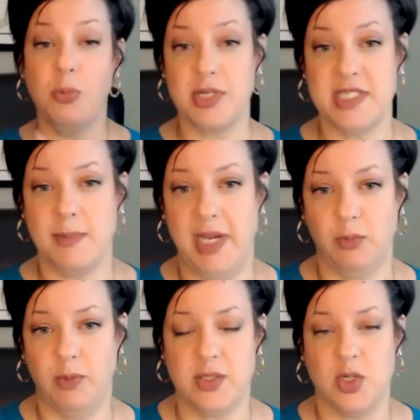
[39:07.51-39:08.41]
participate
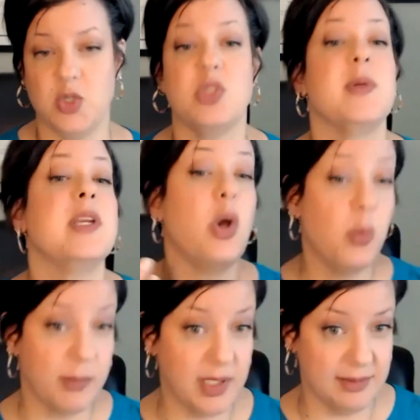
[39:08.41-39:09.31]
in research, which we know
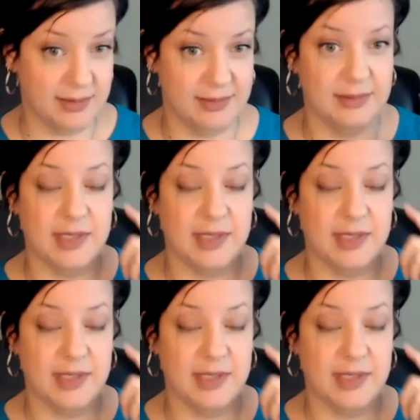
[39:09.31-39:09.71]
women